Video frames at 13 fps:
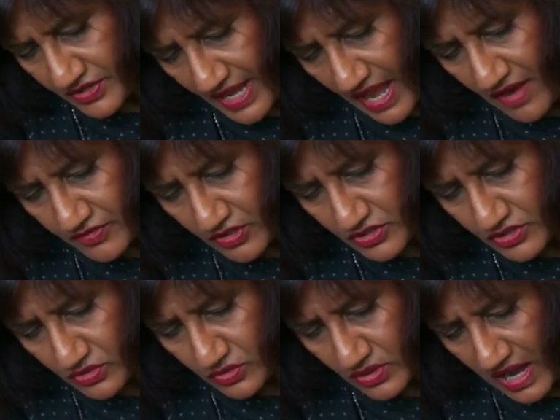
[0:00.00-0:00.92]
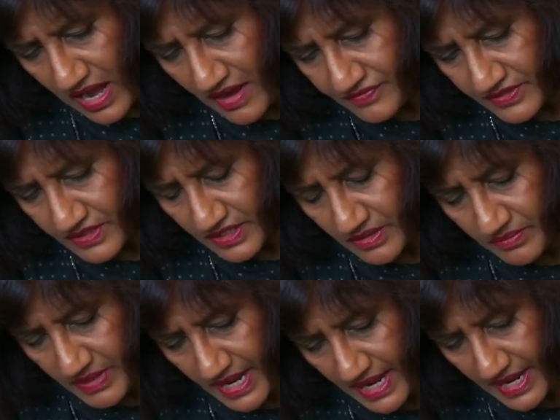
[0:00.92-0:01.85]
now I've got to look after
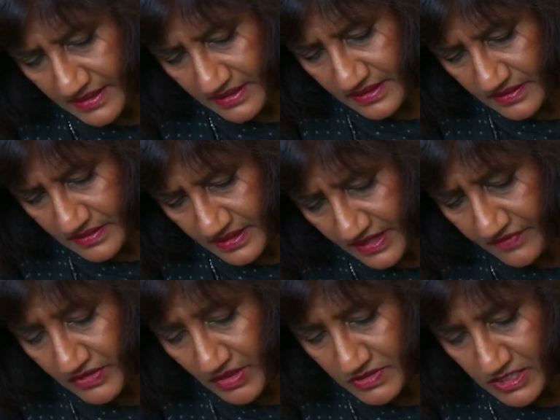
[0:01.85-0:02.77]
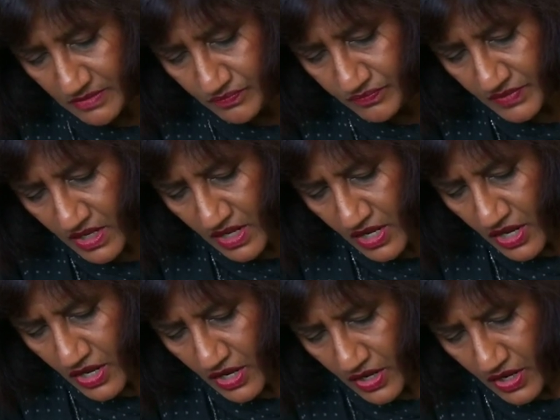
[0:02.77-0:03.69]
them and give them some
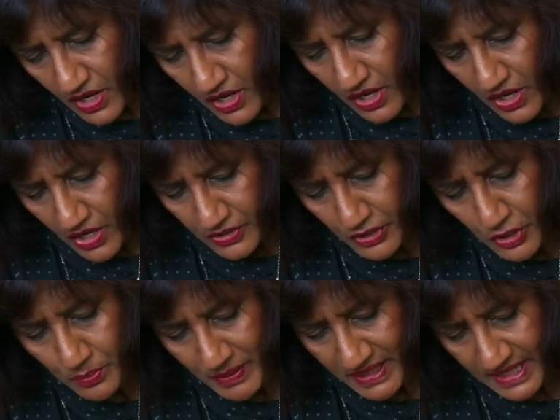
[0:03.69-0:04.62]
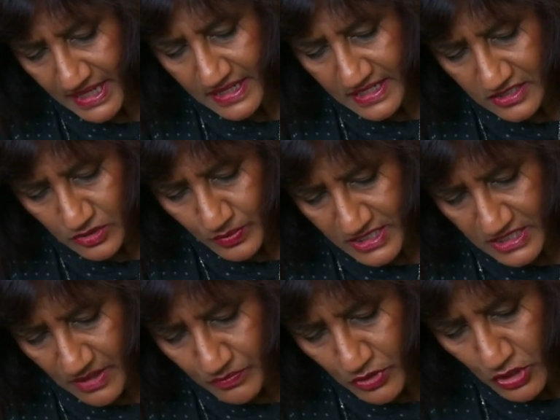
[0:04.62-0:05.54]
new beginnings with
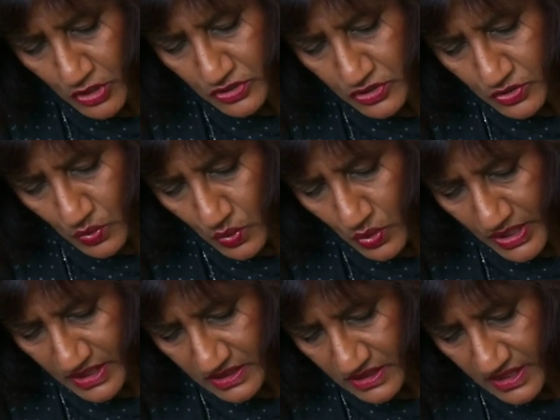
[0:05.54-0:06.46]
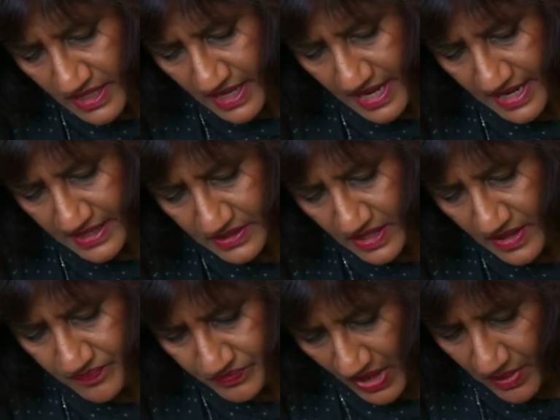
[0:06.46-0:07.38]
some new soil, and
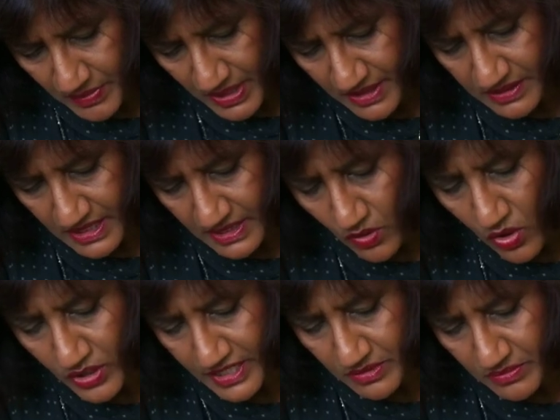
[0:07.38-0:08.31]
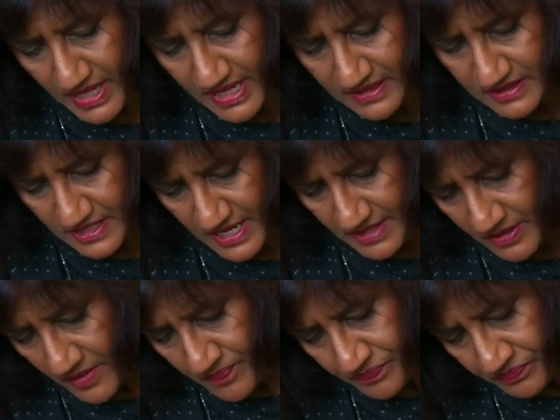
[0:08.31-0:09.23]
I mean the orchid mix and